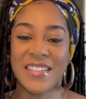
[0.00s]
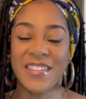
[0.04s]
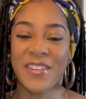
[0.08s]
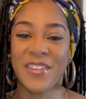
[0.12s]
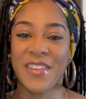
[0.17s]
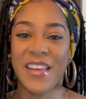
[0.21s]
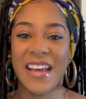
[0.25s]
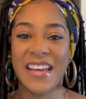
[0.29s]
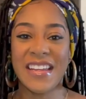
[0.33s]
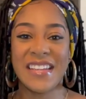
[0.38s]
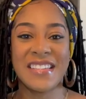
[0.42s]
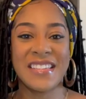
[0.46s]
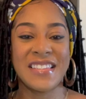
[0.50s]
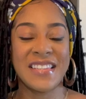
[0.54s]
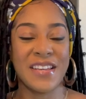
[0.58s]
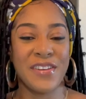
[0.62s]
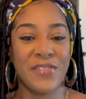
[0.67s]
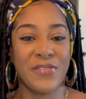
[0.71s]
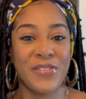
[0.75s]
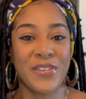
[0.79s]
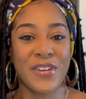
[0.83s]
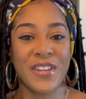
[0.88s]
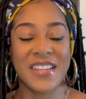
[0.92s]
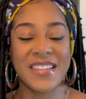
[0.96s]
so that is
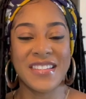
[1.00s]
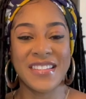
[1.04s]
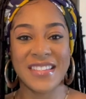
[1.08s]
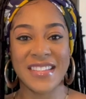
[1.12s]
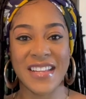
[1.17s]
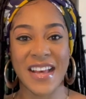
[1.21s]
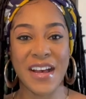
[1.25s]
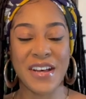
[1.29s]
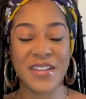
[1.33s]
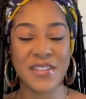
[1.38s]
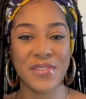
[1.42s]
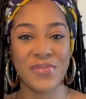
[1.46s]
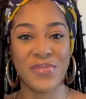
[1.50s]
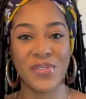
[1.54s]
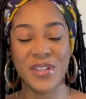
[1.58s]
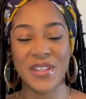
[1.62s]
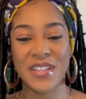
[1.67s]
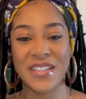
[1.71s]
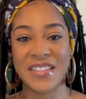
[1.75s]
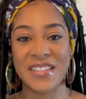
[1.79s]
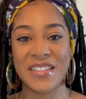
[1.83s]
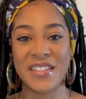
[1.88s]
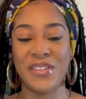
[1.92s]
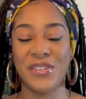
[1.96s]
it for the styles for
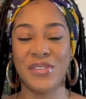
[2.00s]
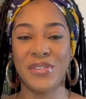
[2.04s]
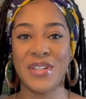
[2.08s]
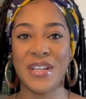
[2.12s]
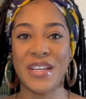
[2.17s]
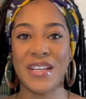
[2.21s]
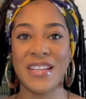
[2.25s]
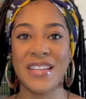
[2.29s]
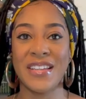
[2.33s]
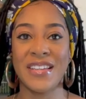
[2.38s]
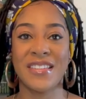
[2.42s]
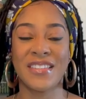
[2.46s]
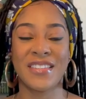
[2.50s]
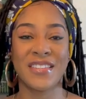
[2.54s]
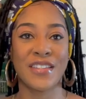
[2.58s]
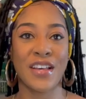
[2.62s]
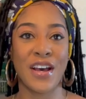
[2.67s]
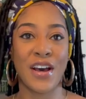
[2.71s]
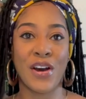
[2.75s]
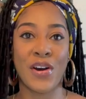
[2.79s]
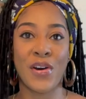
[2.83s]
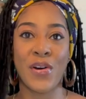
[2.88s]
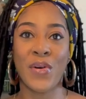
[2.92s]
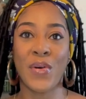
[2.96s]
this unit.
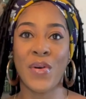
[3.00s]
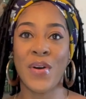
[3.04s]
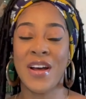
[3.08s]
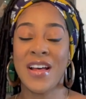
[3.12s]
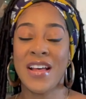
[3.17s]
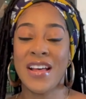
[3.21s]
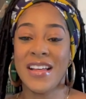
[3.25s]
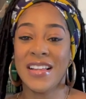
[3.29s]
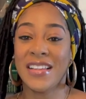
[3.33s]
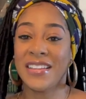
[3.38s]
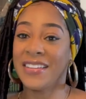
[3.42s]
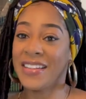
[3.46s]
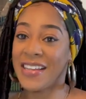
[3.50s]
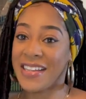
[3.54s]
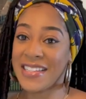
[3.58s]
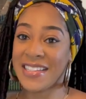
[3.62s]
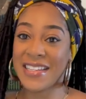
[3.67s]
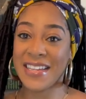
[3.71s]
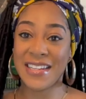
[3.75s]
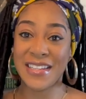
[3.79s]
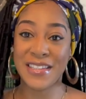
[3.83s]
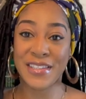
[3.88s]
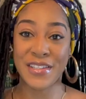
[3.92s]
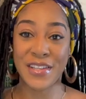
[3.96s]
So let's
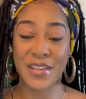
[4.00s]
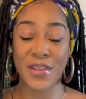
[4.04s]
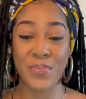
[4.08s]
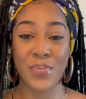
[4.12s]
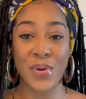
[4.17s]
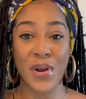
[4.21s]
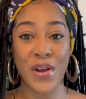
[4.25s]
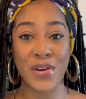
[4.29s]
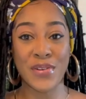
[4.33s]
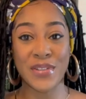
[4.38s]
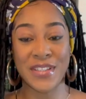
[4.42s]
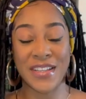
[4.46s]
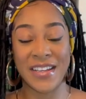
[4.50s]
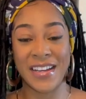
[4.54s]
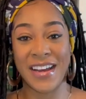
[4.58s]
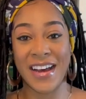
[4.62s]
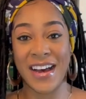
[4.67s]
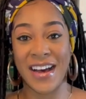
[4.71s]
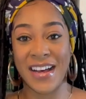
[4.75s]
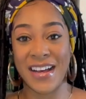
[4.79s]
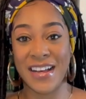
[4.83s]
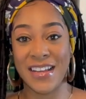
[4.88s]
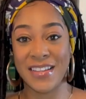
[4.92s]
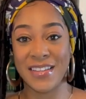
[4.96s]
get into the pros and
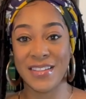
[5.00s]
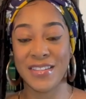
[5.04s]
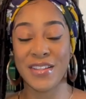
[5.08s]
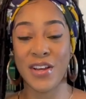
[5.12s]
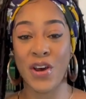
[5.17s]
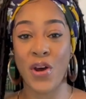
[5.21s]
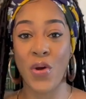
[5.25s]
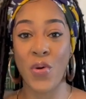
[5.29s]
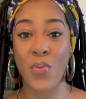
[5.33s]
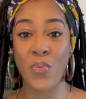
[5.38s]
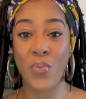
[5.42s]
cons. So